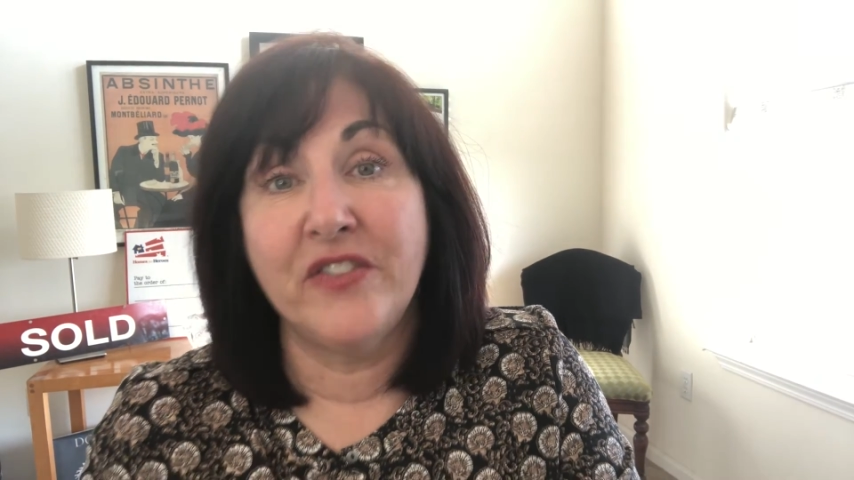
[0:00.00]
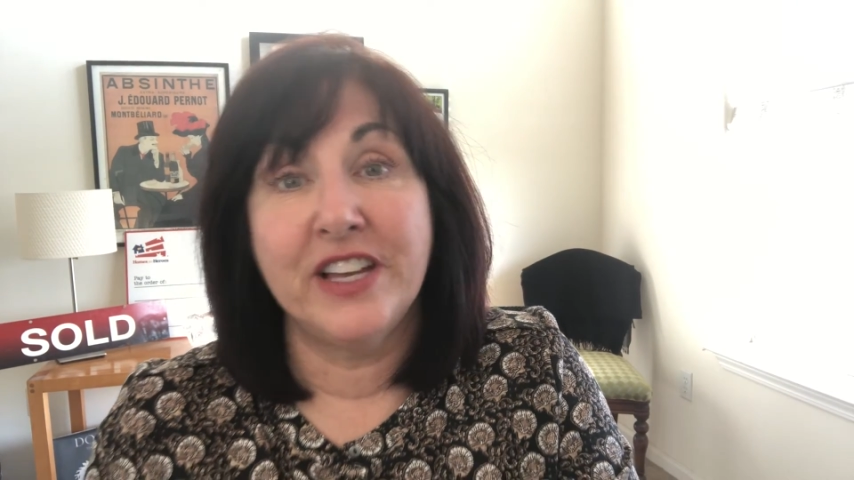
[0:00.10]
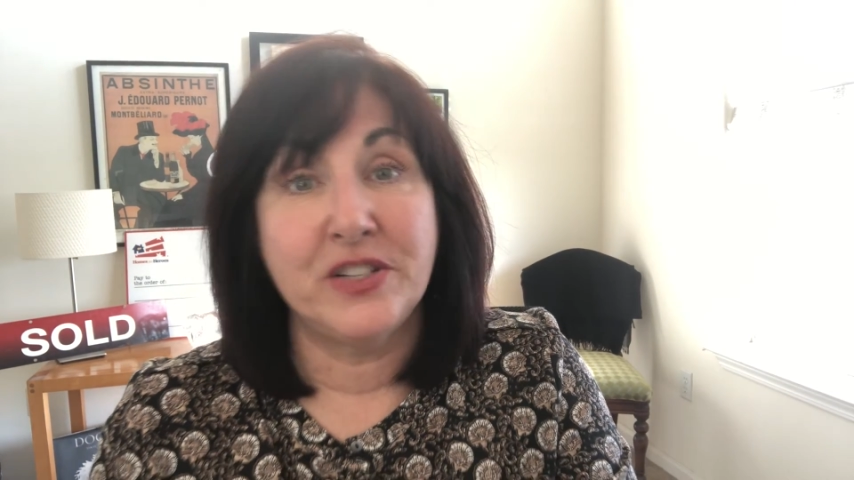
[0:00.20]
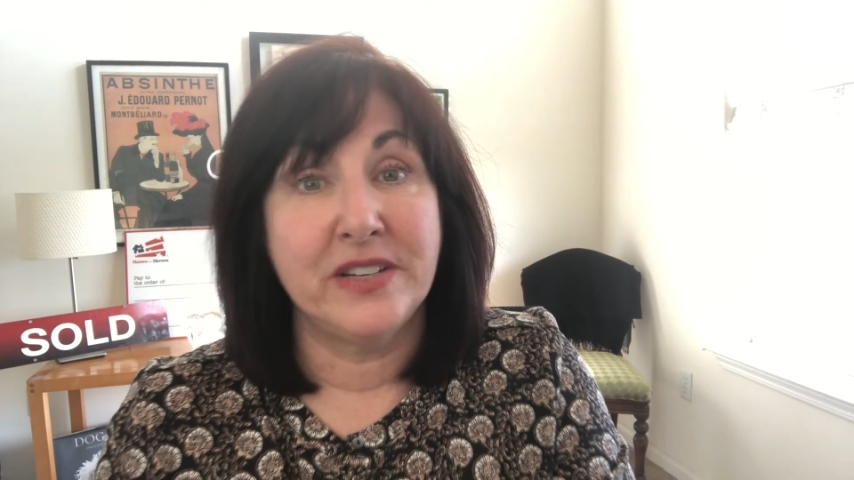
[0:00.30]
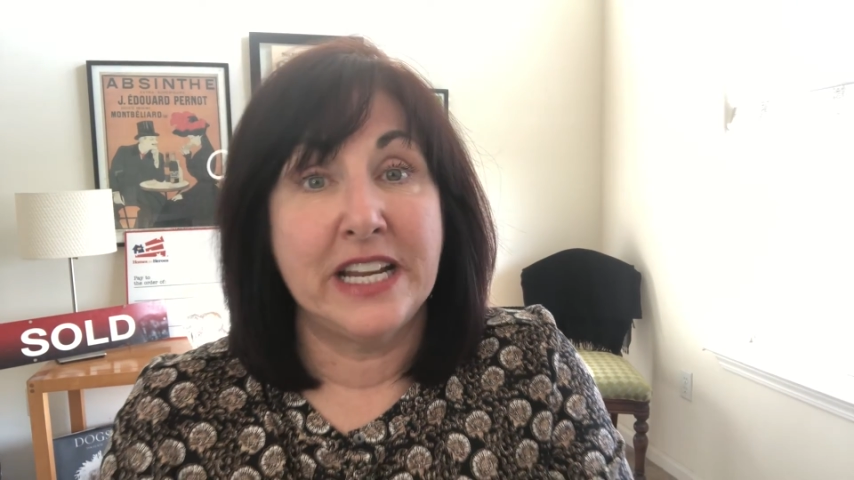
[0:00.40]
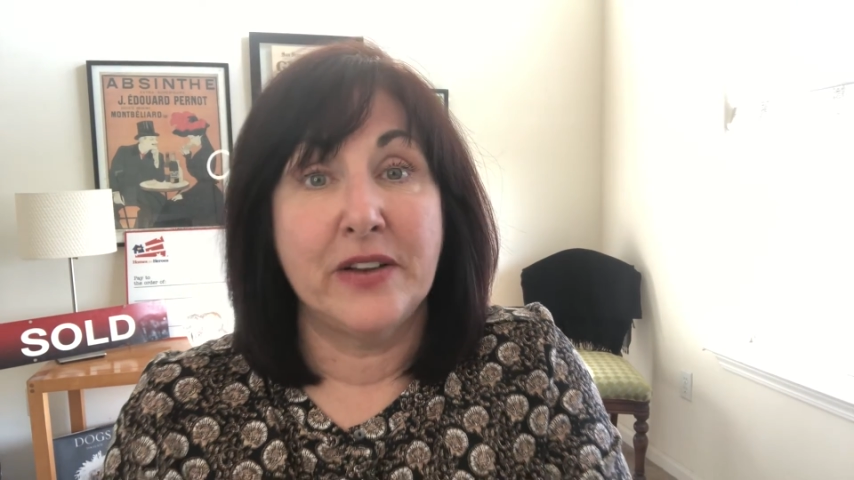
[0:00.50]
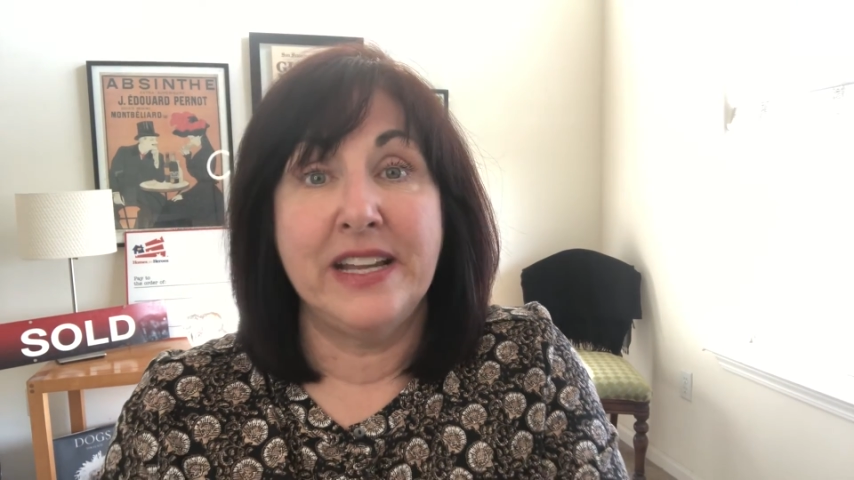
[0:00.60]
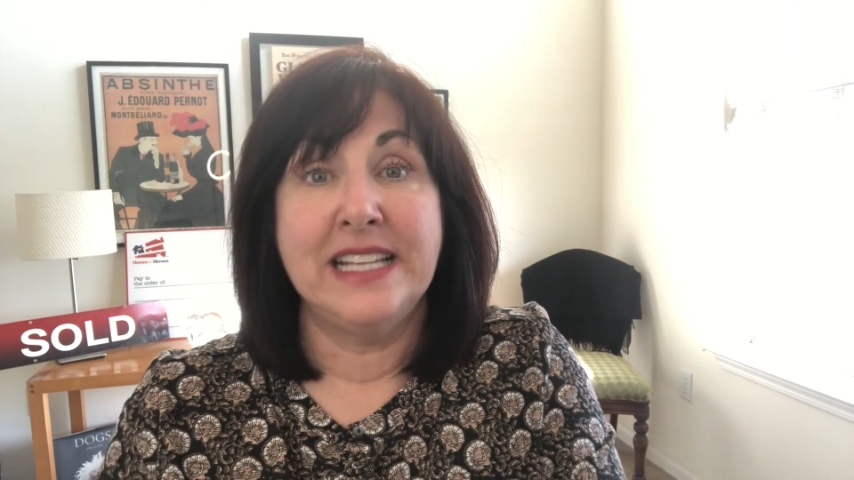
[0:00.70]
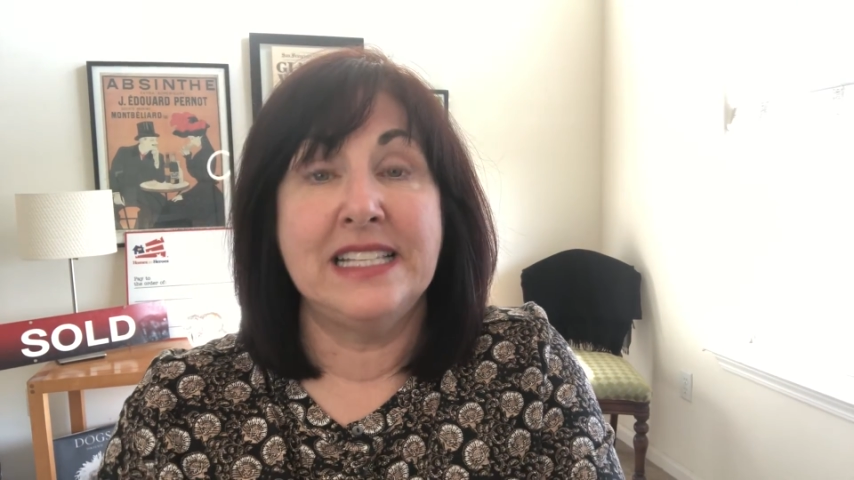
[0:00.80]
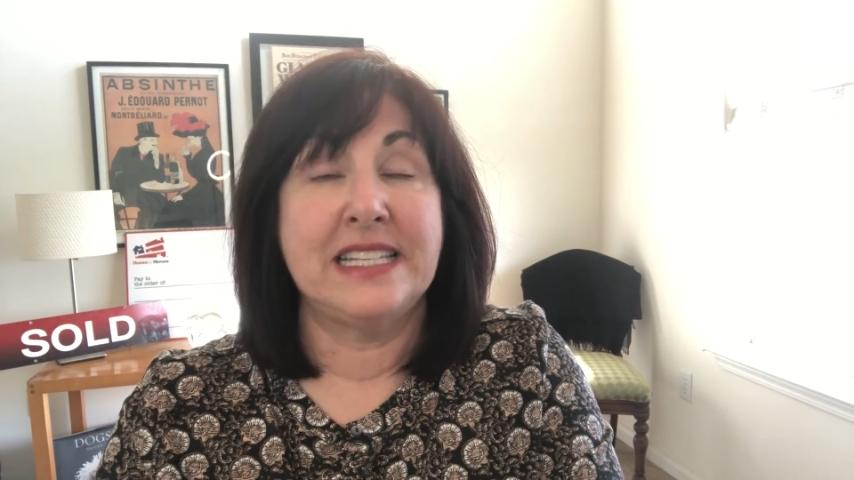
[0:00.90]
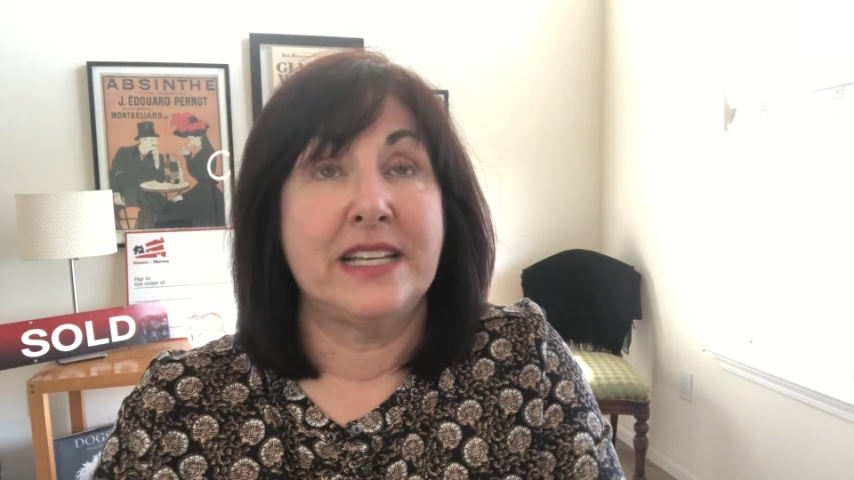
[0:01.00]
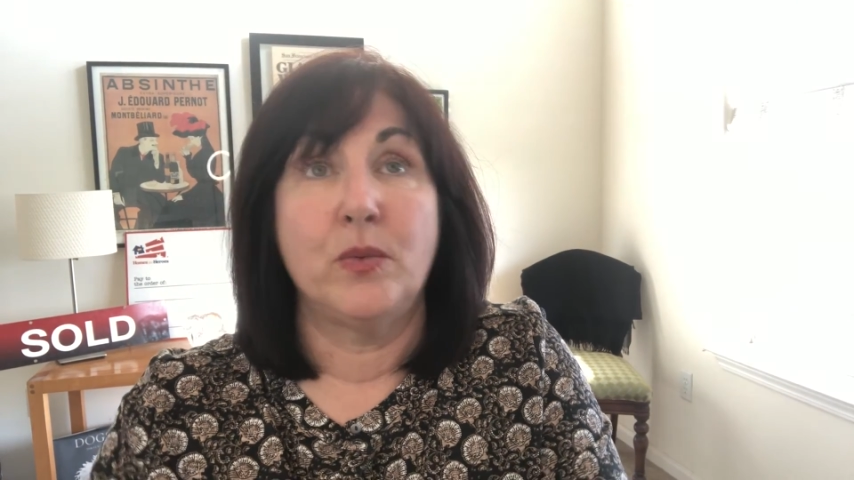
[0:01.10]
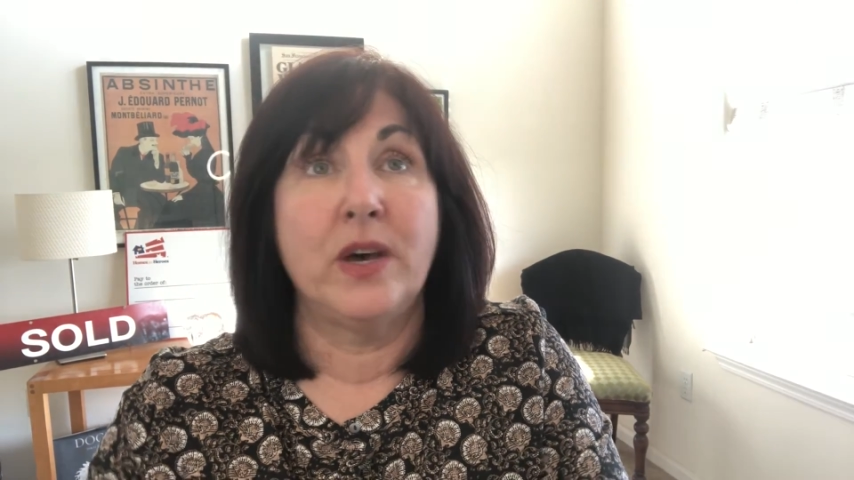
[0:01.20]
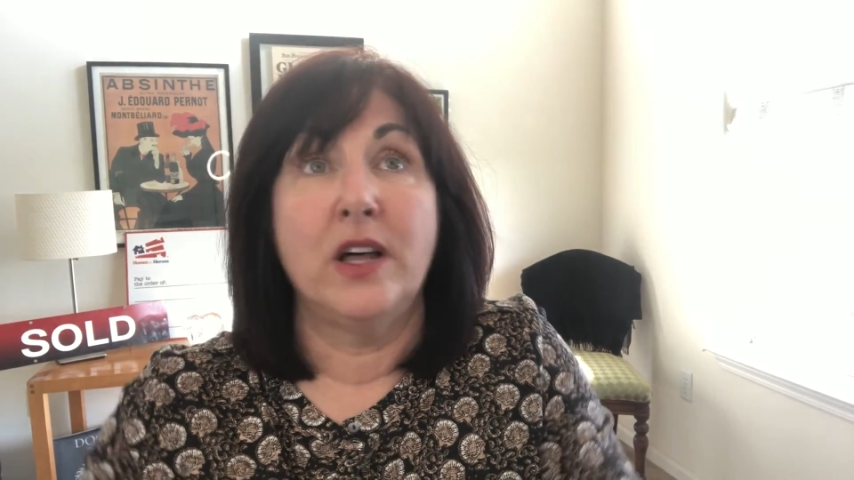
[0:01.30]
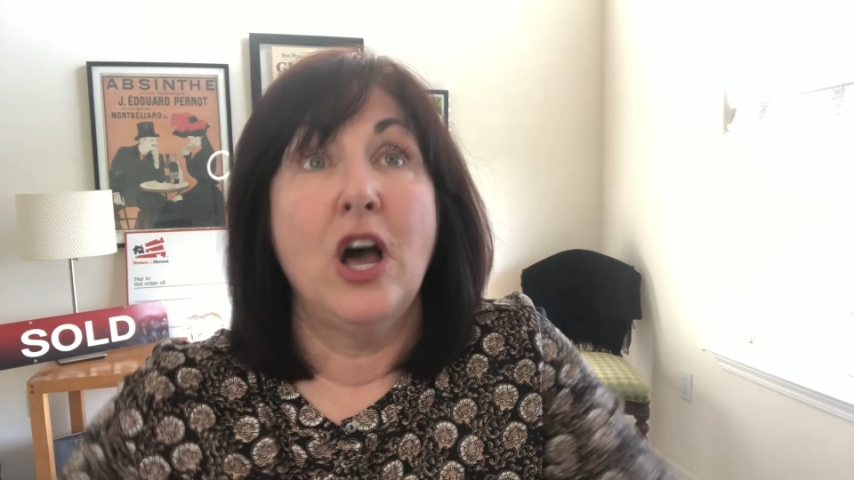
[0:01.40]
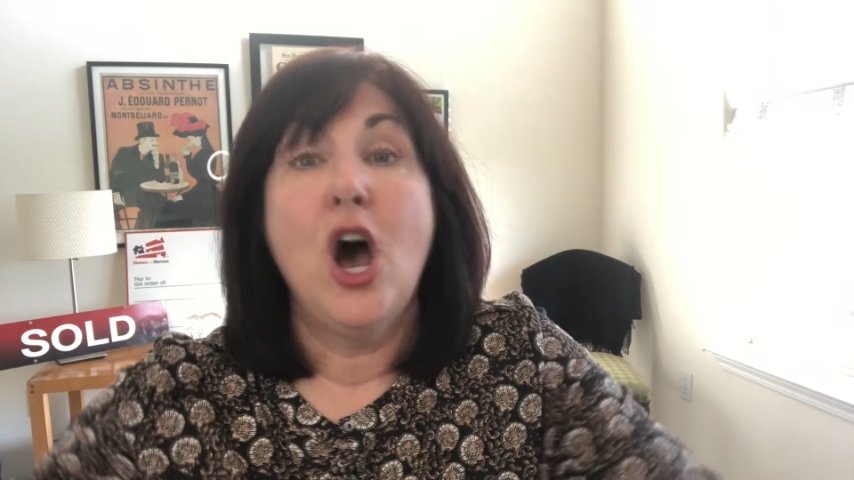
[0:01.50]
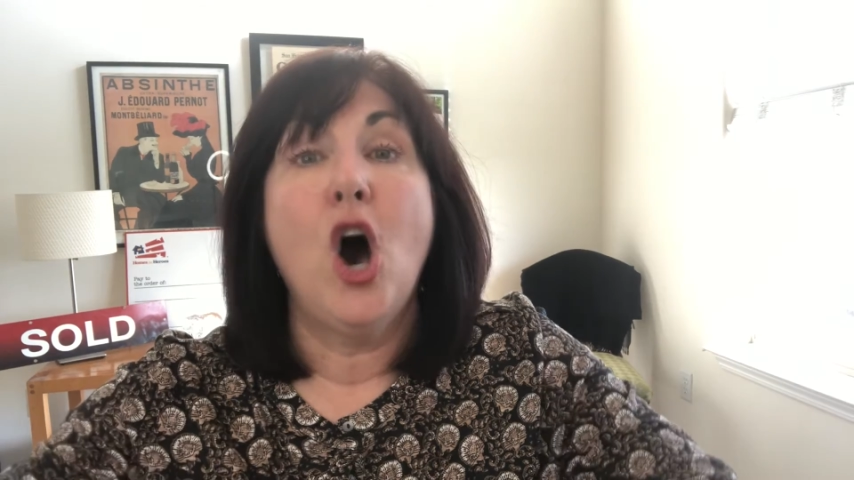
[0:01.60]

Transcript: veterinarians, and well,